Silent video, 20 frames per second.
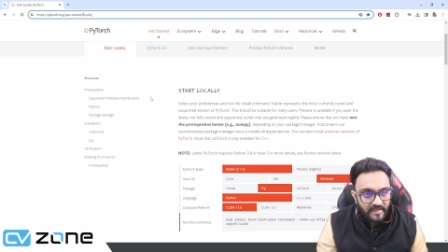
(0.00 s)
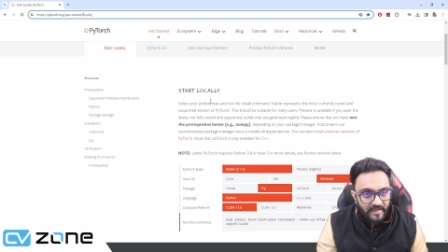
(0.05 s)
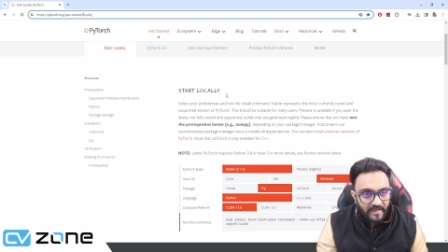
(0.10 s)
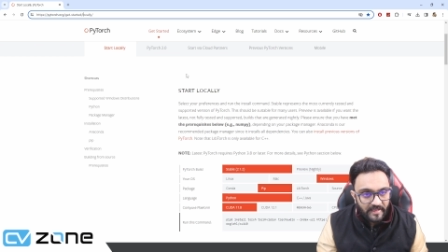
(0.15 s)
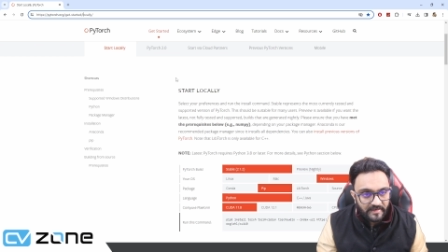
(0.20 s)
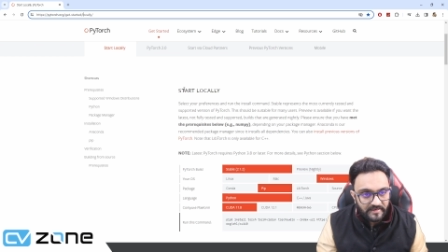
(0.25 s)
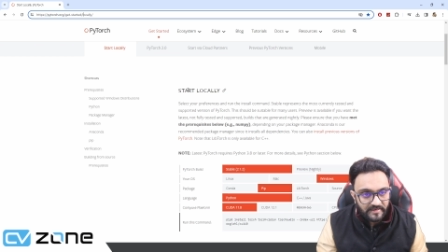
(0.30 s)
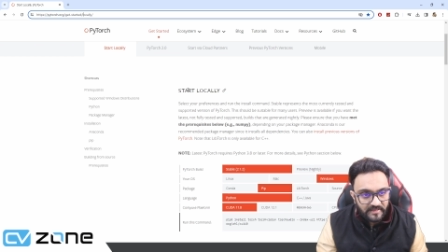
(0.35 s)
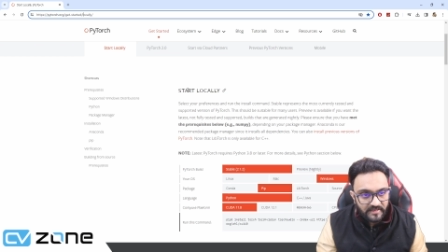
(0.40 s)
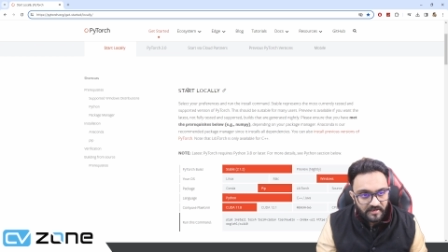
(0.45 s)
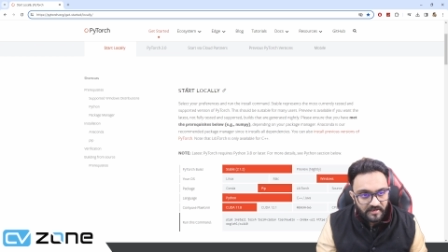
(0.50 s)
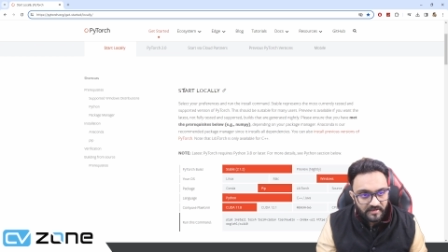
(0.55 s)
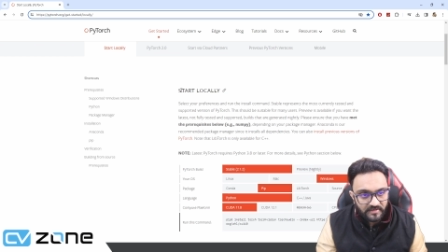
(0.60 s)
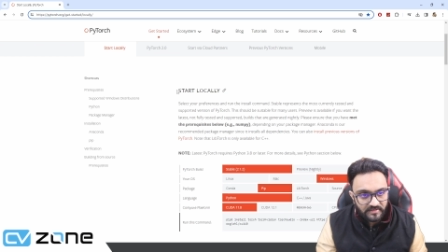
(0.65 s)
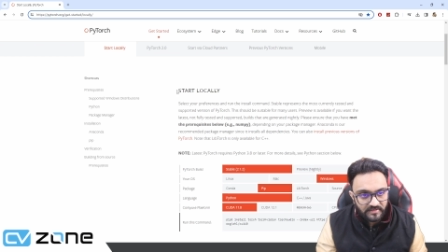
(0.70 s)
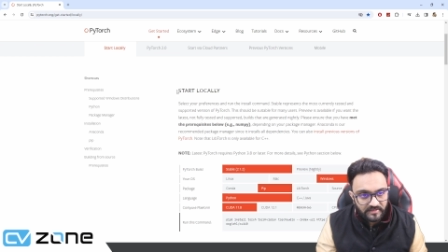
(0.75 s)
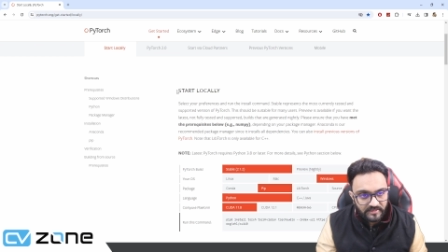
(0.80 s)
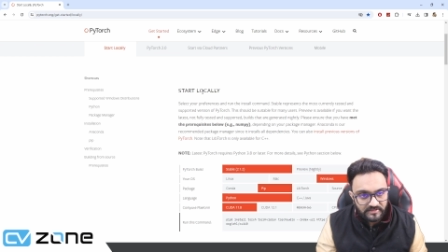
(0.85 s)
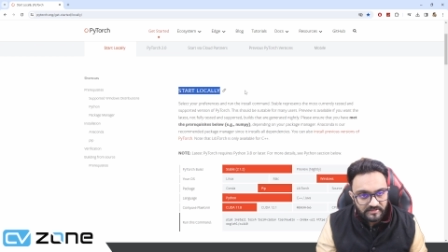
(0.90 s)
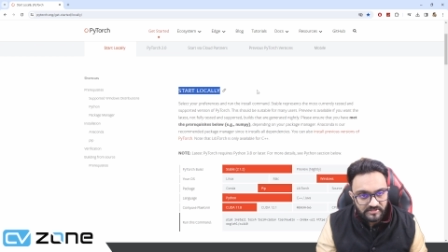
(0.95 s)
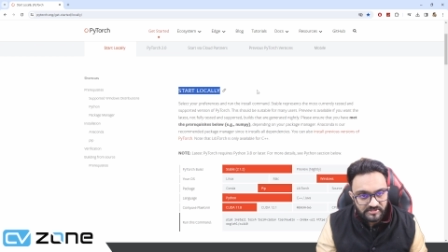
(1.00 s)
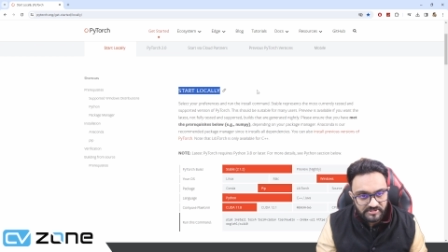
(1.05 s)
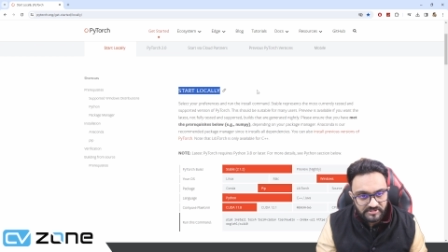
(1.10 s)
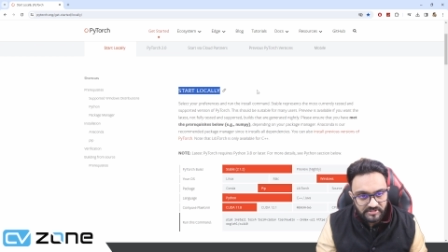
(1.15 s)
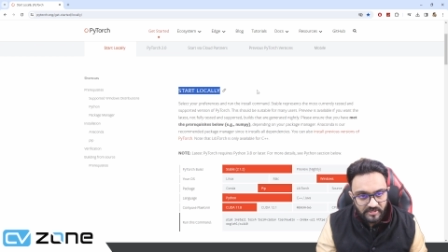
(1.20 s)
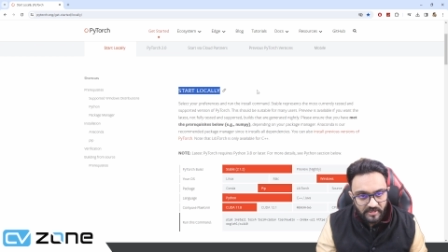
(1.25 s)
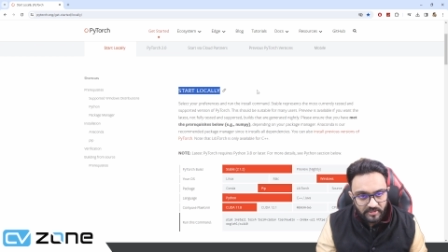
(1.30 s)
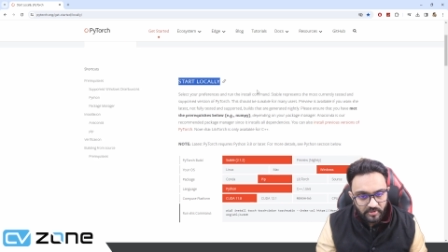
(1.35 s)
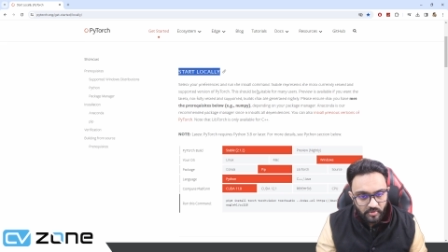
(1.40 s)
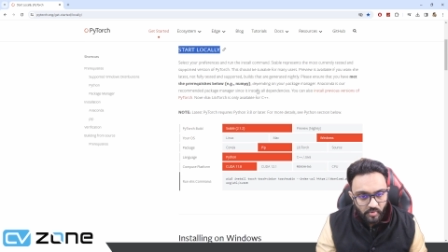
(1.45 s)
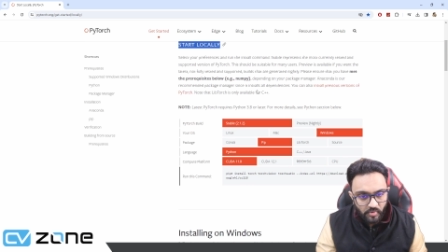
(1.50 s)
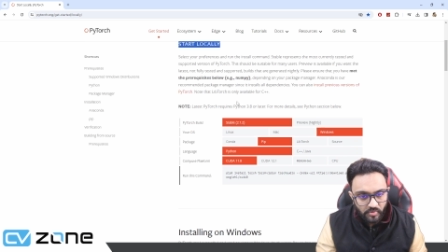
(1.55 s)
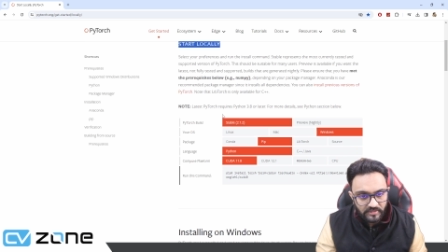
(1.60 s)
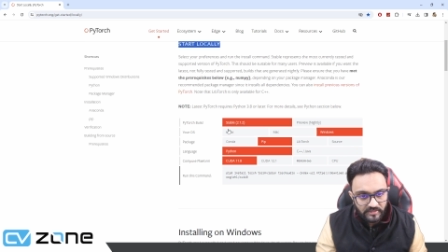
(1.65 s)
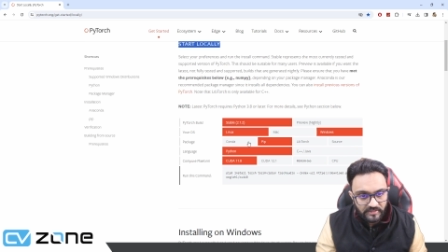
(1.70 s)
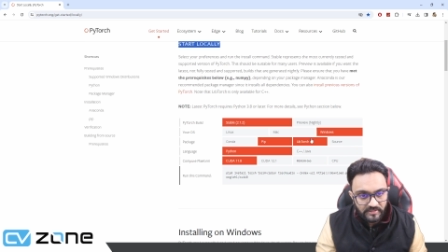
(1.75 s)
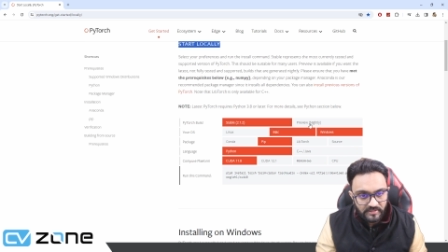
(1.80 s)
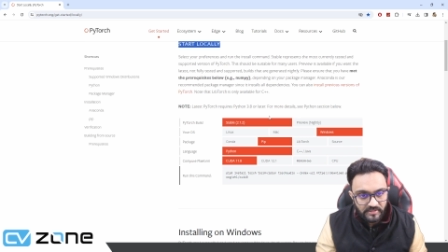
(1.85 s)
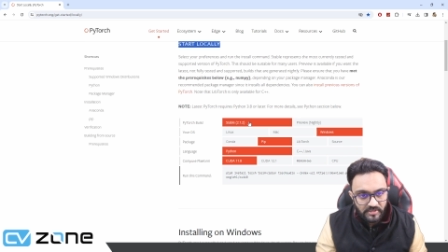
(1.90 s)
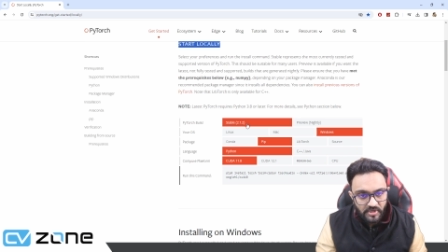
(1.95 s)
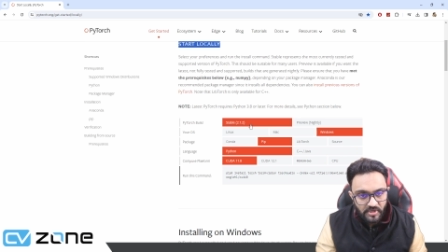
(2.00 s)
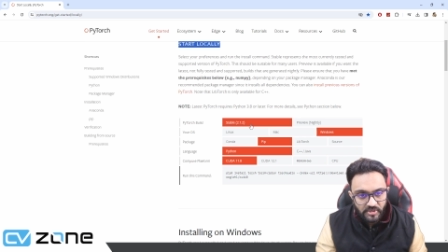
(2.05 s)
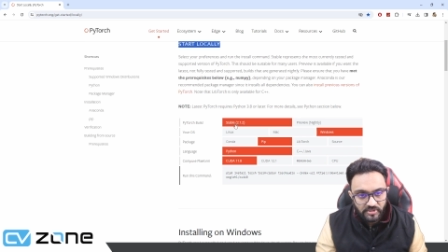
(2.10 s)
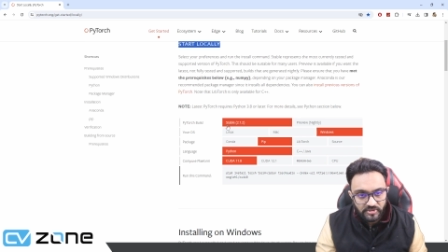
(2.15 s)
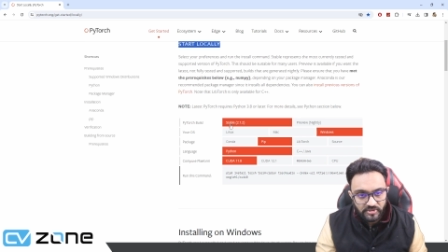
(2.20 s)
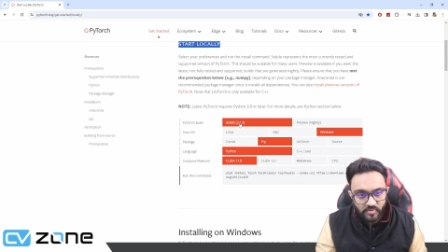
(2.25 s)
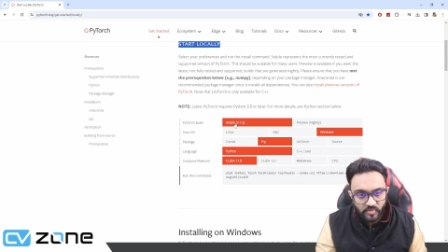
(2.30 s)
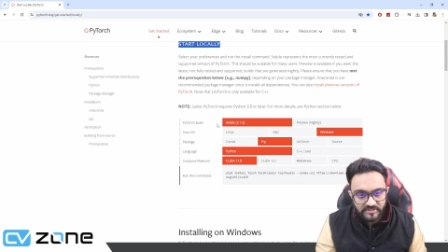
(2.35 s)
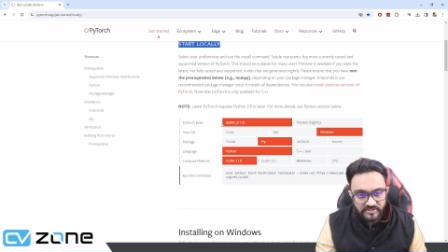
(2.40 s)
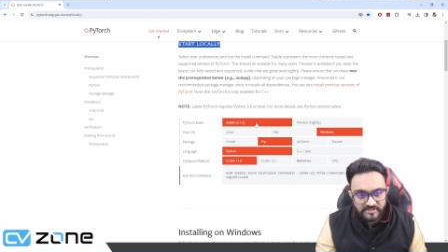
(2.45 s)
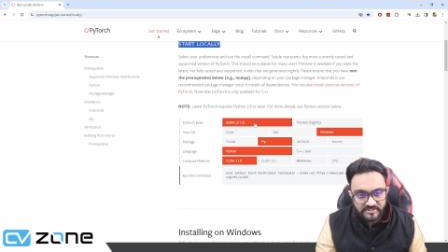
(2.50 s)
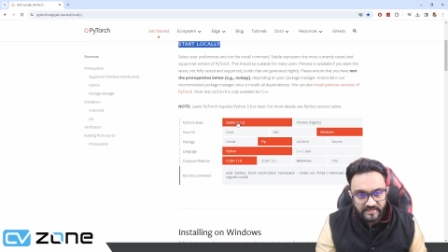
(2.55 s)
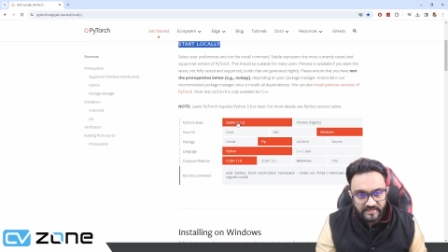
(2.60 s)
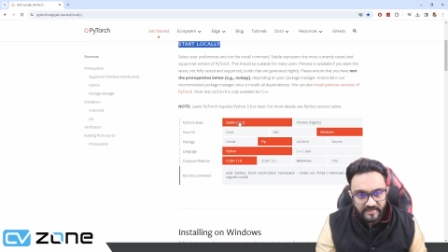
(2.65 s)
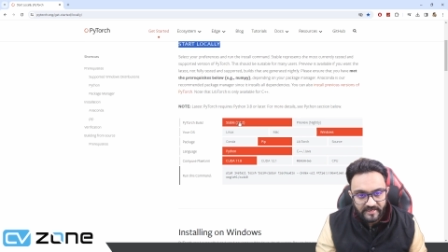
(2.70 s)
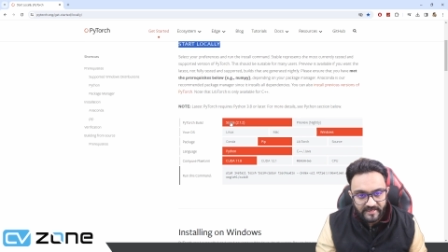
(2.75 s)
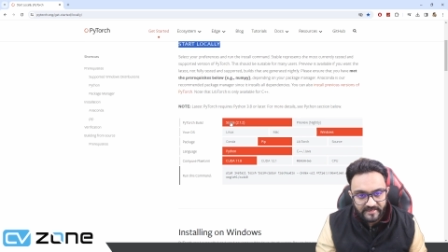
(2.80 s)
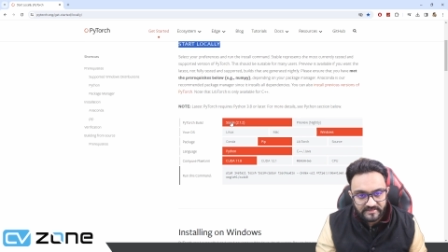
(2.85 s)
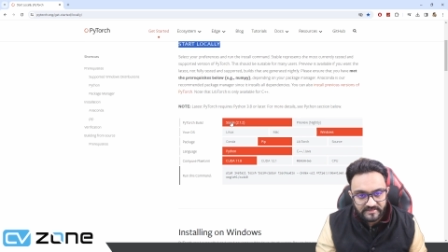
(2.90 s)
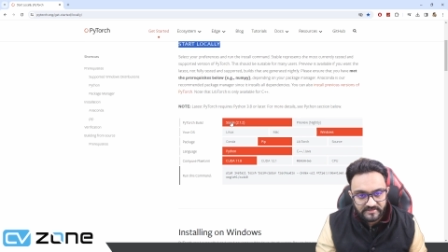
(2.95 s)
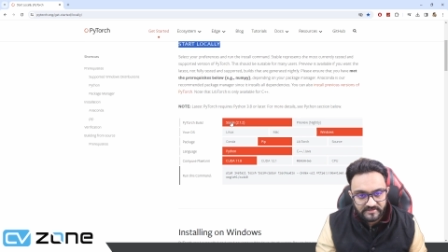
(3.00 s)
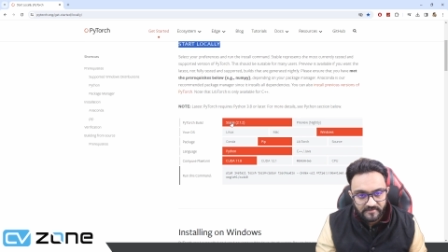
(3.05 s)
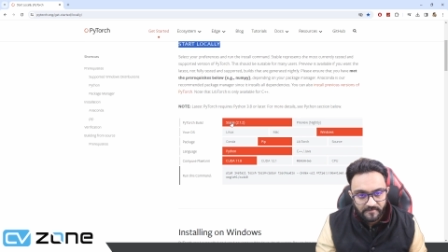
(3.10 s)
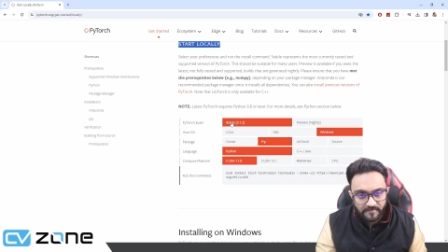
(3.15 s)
and here in the start locally you will select